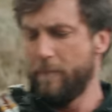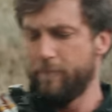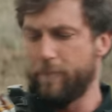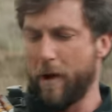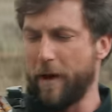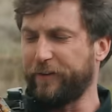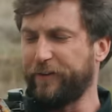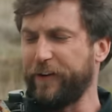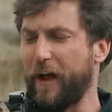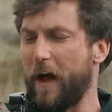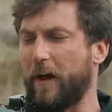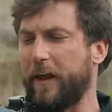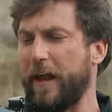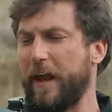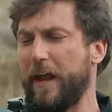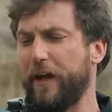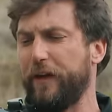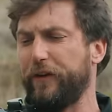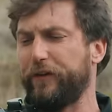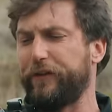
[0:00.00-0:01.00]
Buttstock
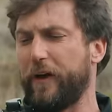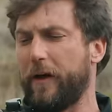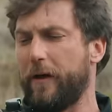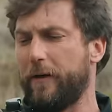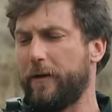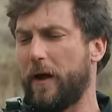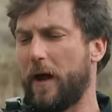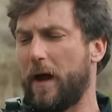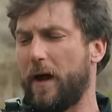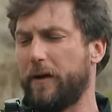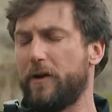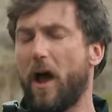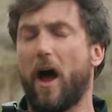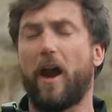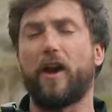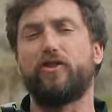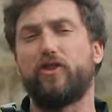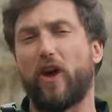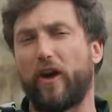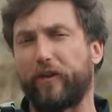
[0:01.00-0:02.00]
is uh,
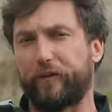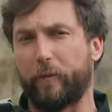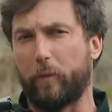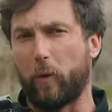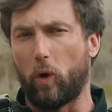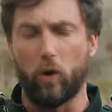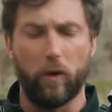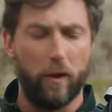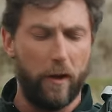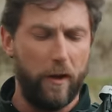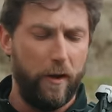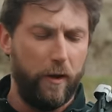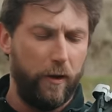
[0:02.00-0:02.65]
not adjustable,